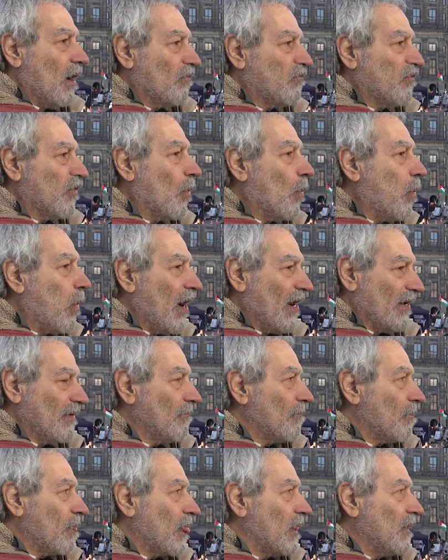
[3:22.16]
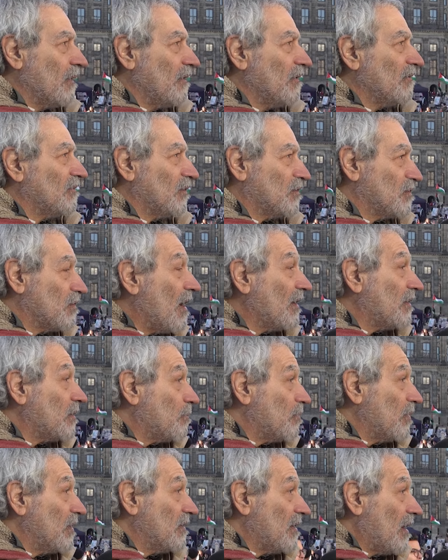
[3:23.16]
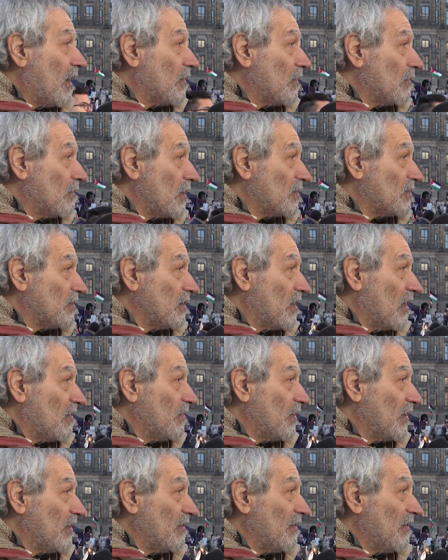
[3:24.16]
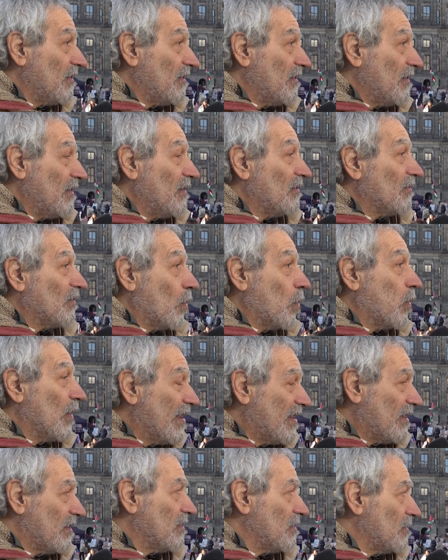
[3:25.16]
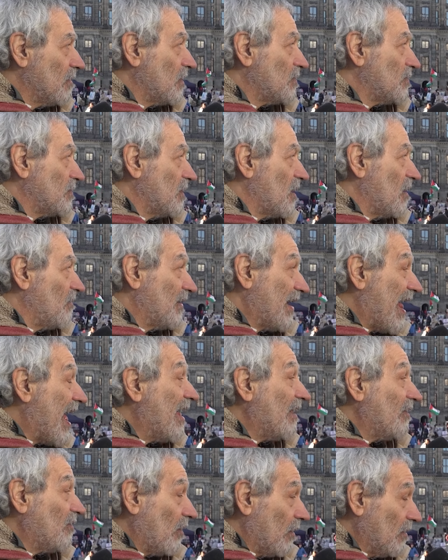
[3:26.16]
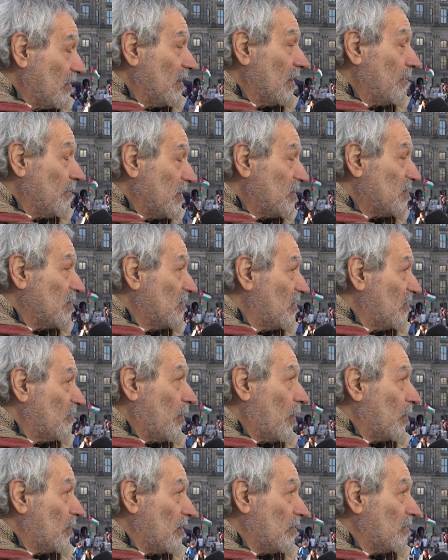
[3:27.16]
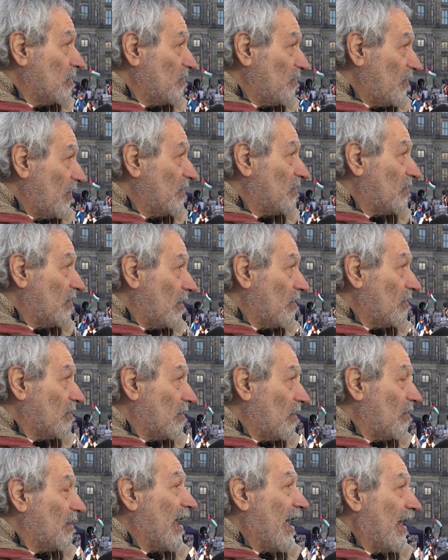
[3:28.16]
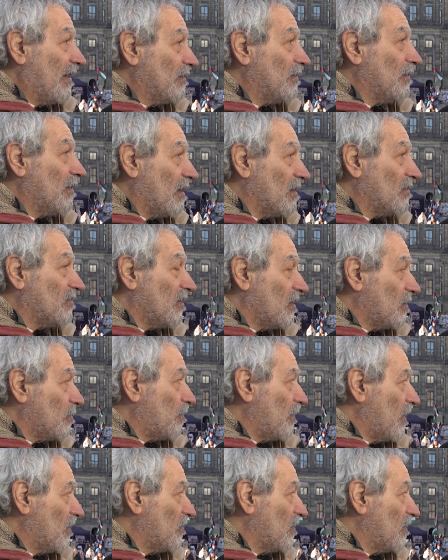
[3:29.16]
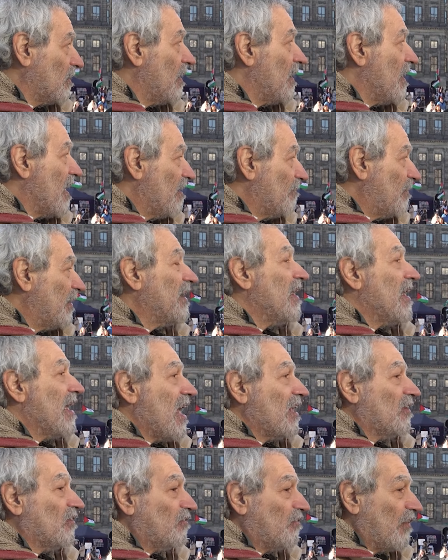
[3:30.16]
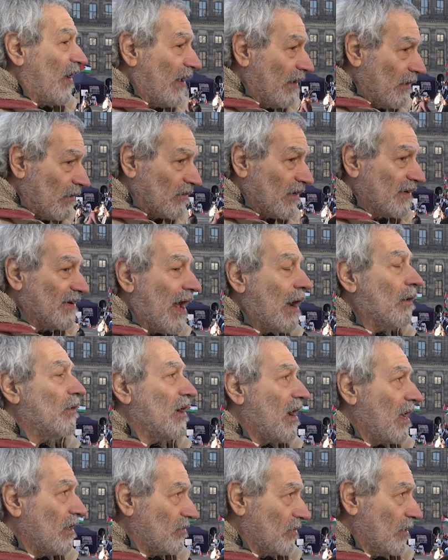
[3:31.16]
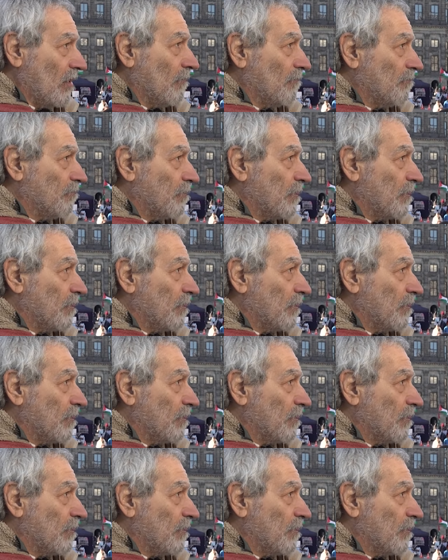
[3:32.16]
For what? To try to bring down the Russian government, to weaken the Russian government, as the admissions of both their defense secretary and the United States president has failed. And now Gaza,